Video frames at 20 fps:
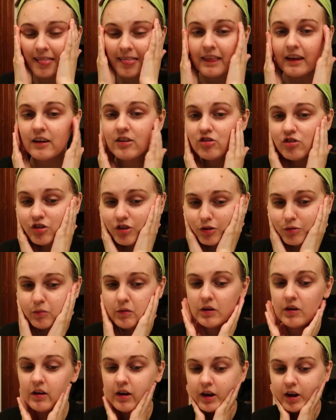That's just
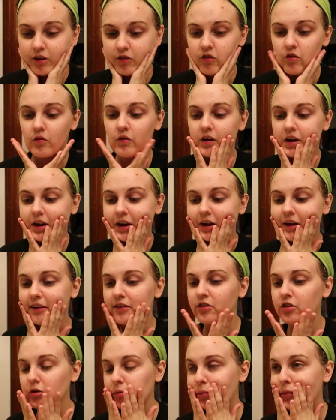me. Everyone has their